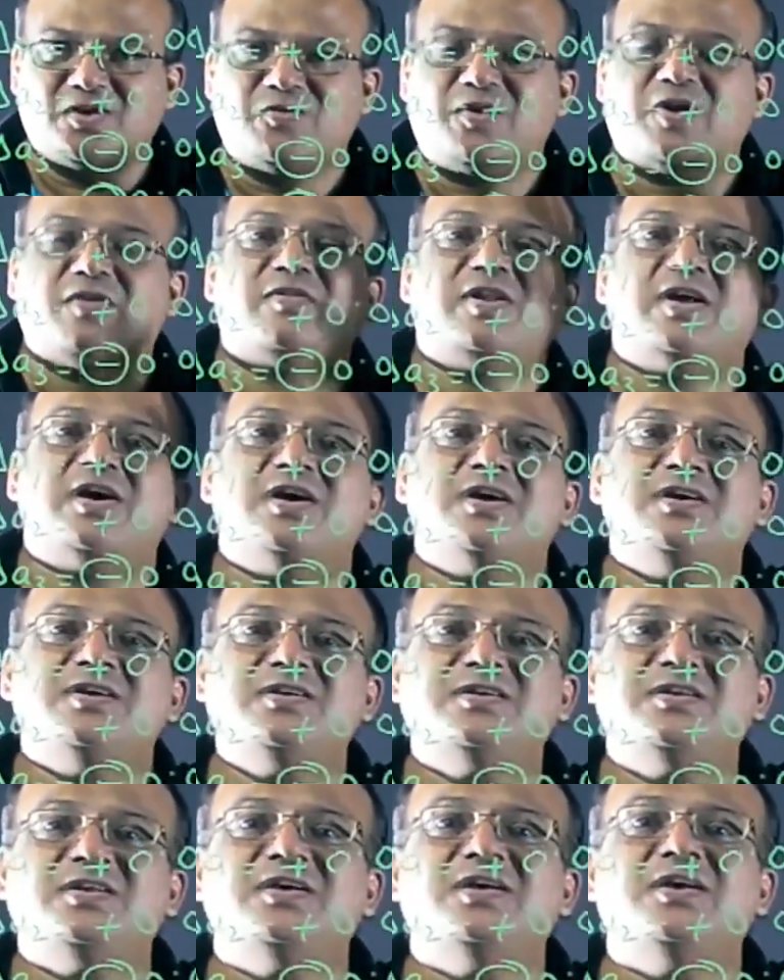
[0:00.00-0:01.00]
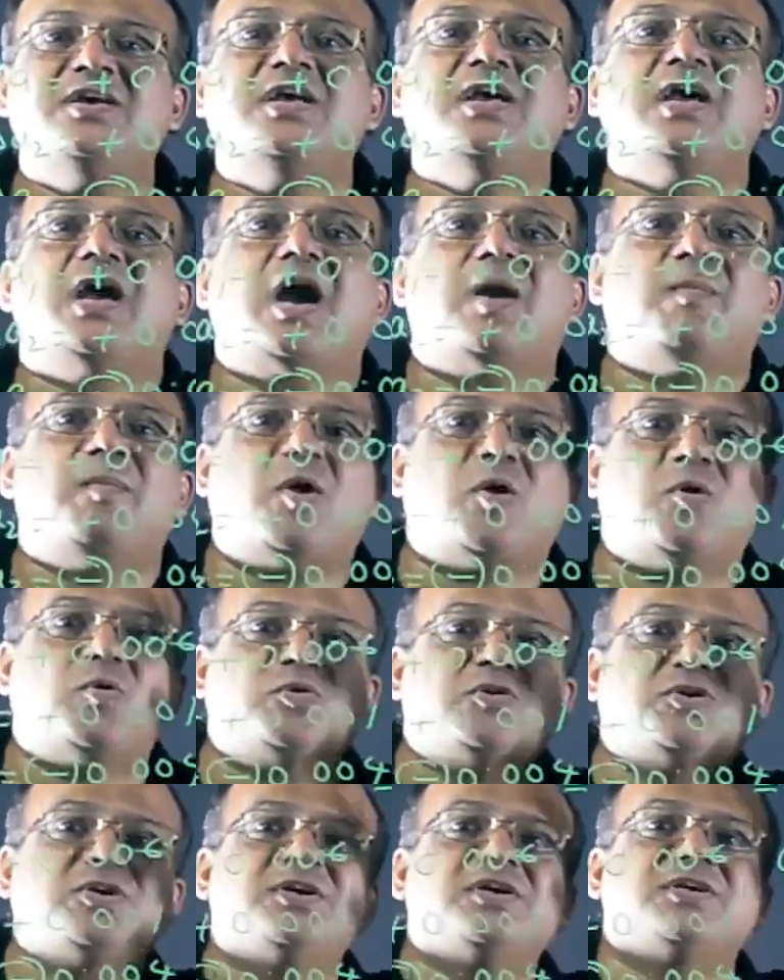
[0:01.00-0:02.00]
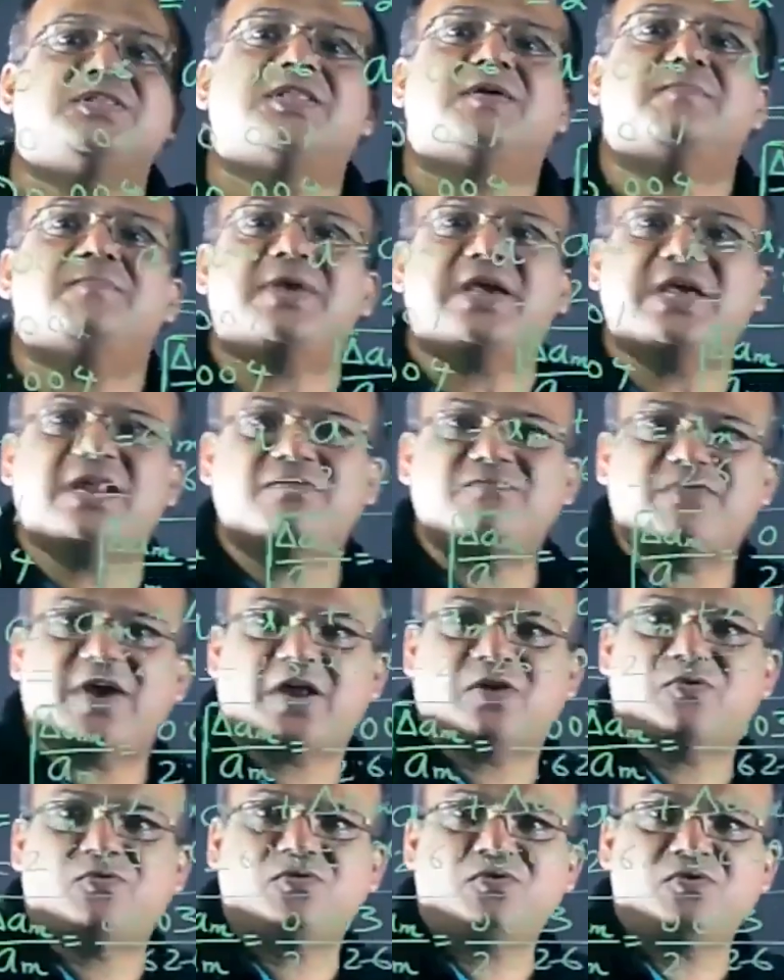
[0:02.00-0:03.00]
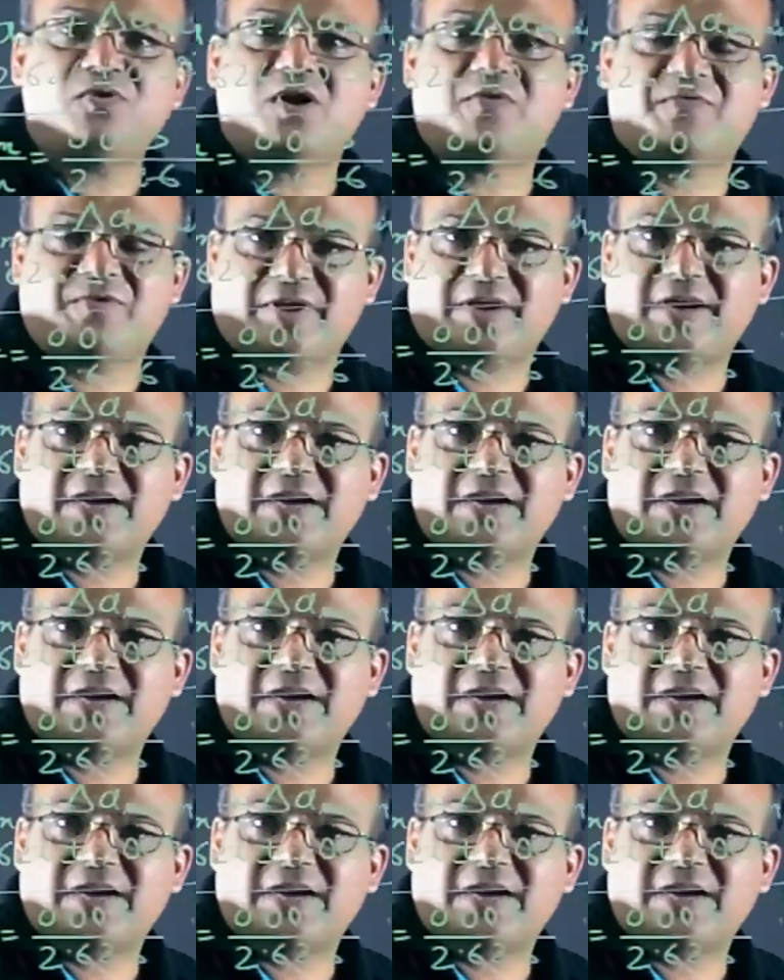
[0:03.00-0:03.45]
We have learnt about the mean value of a